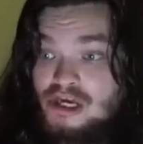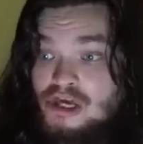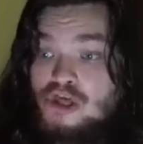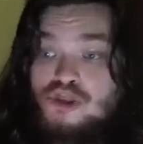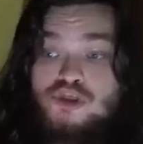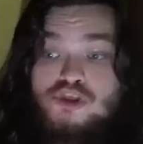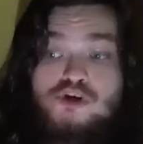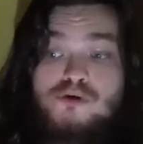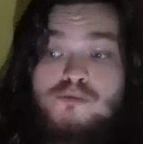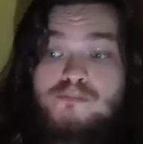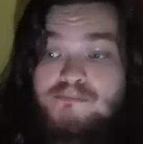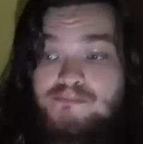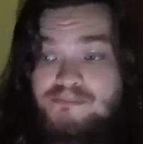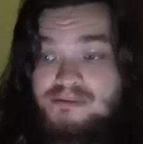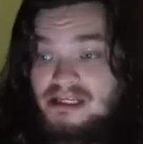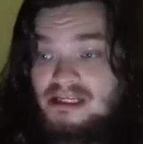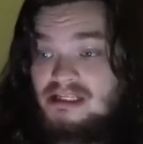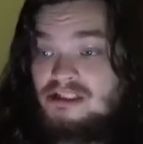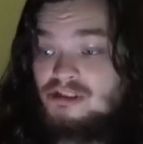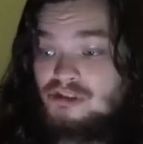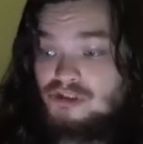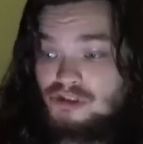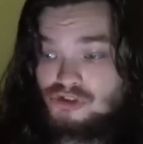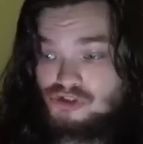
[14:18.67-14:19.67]
They're
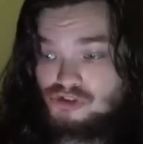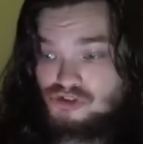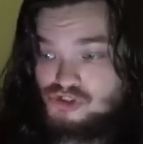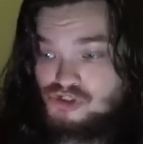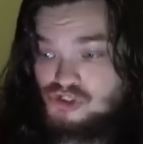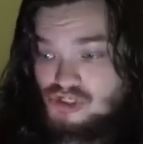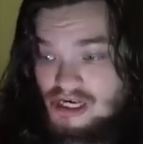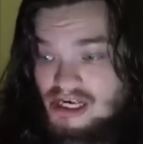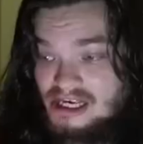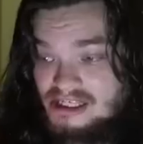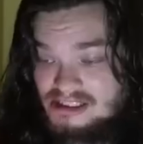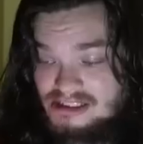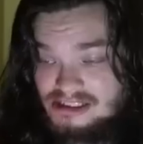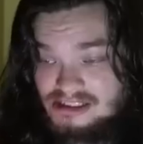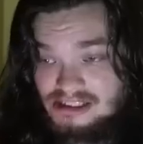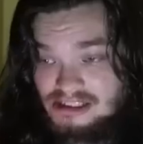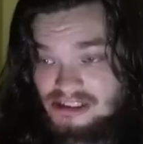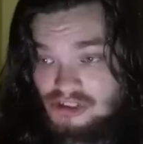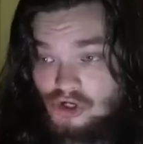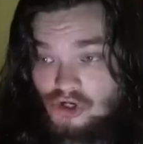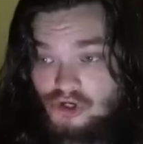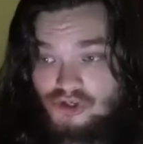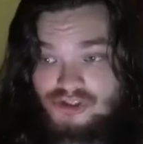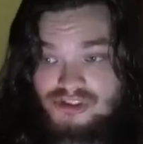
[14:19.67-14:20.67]
beating their chest. It
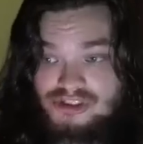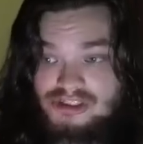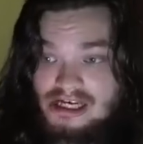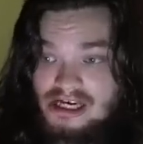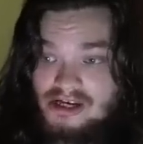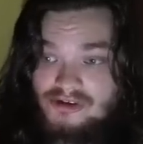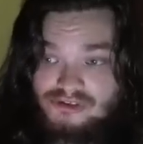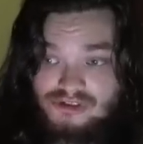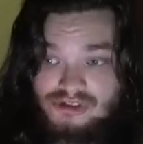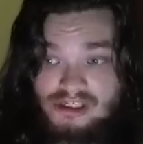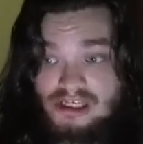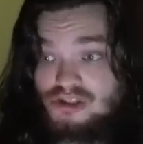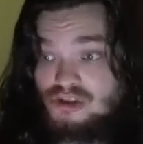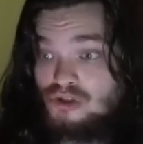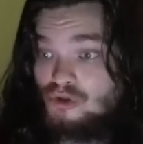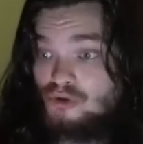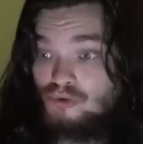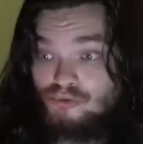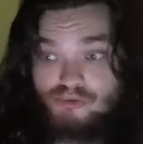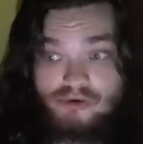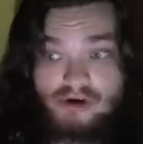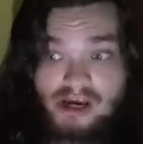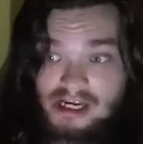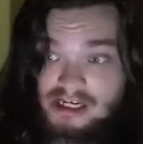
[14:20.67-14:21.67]
all sounds like they're
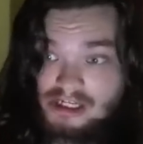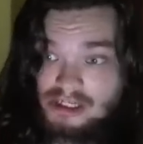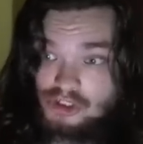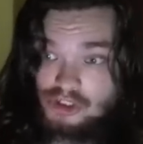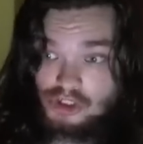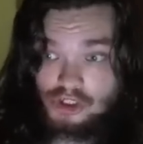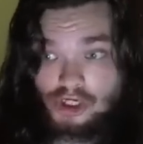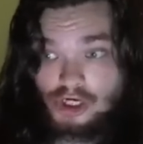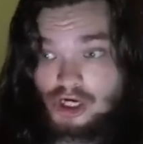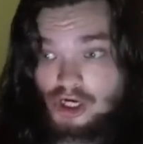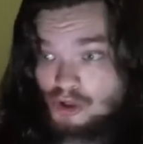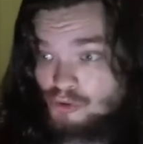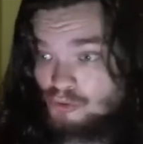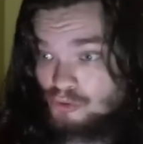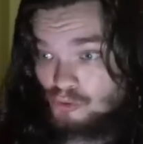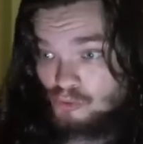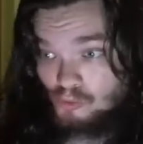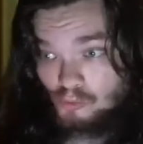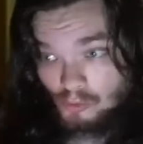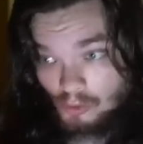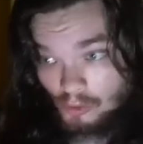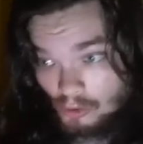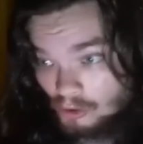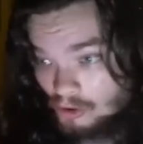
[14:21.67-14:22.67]
ready to go to
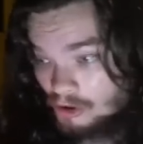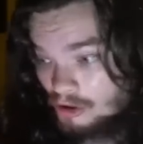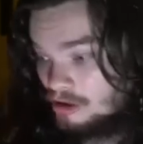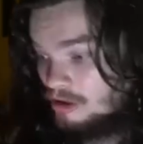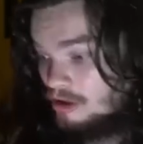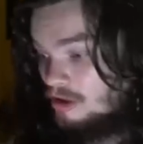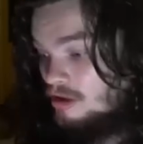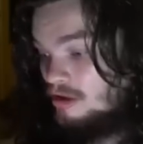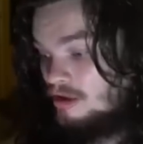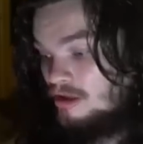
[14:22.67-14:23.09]
war.